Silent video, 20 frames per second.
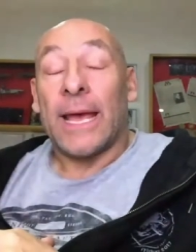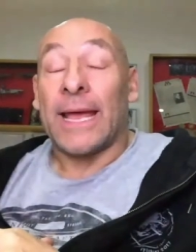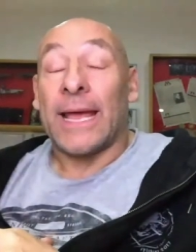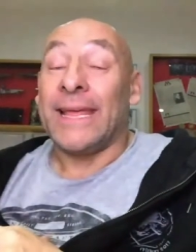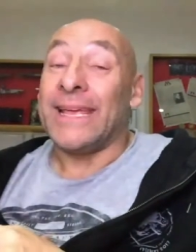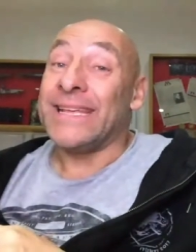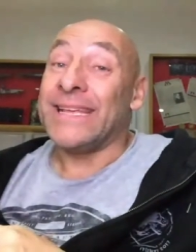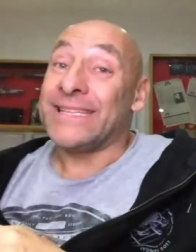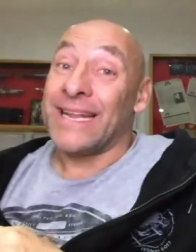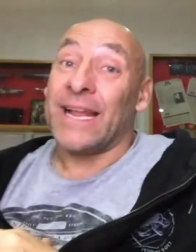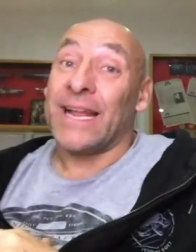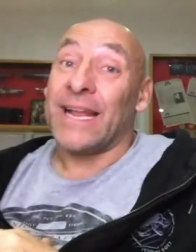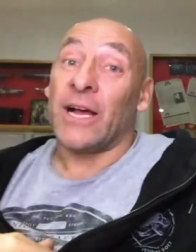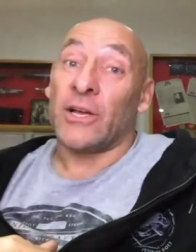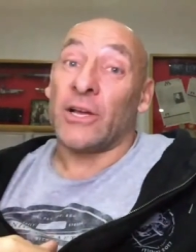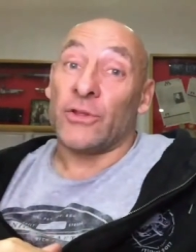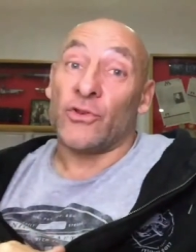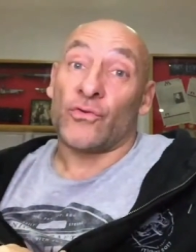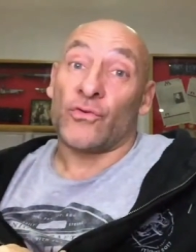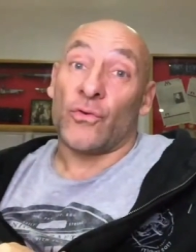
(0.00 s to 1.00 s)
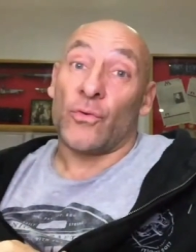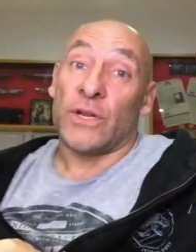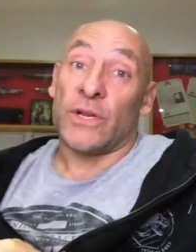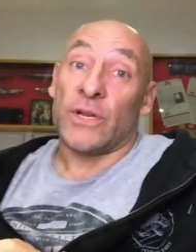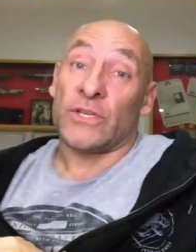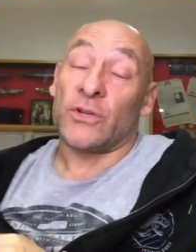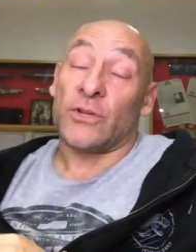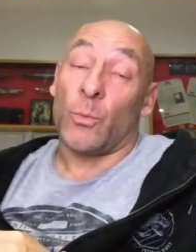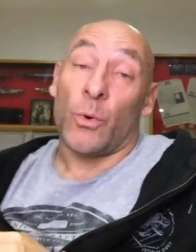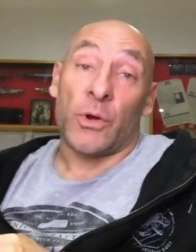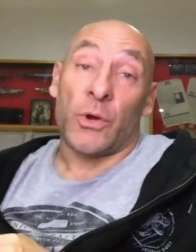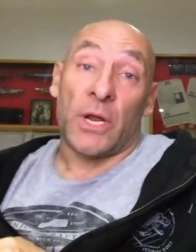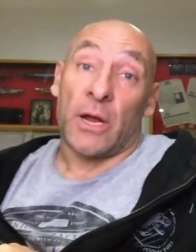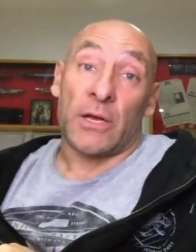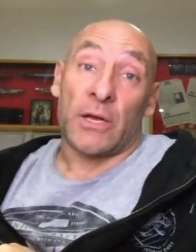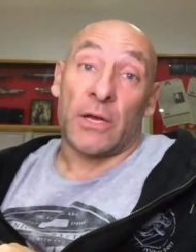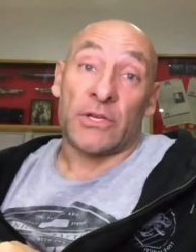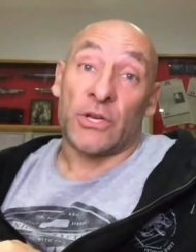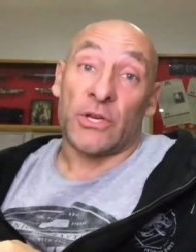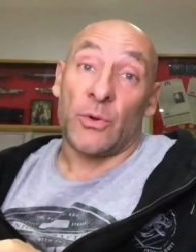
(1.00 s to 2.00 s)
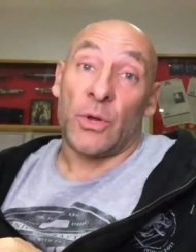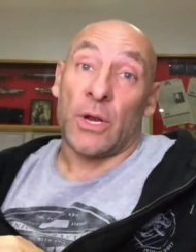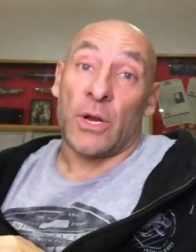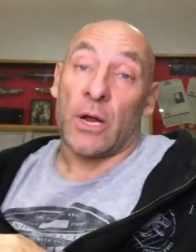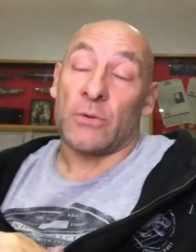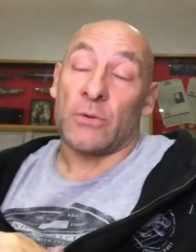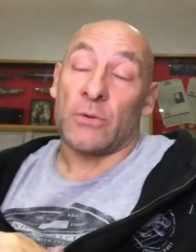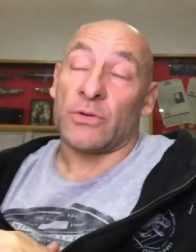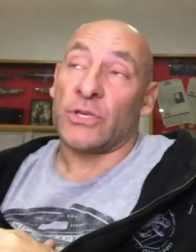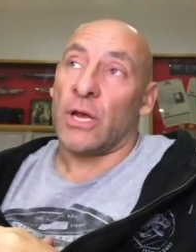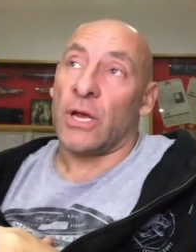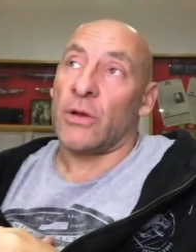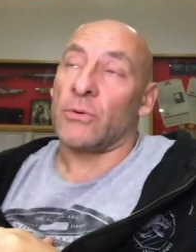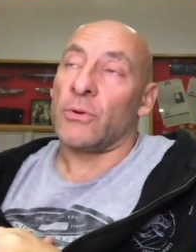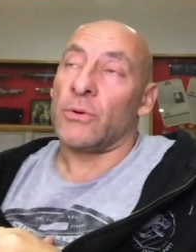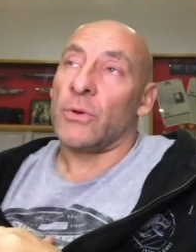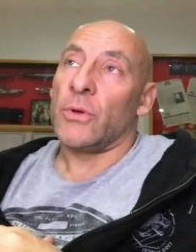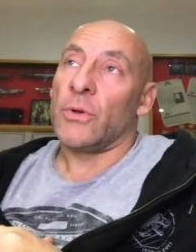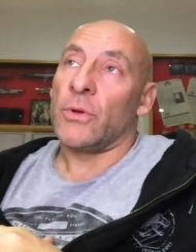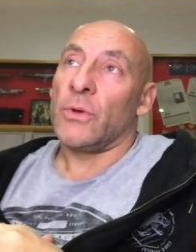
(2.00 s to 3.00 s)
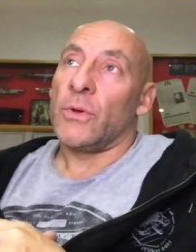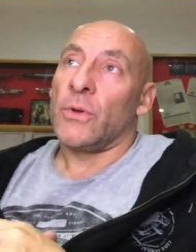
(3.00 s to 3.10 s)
it is the luck of the draw, and it's not what you know, it's who you know. So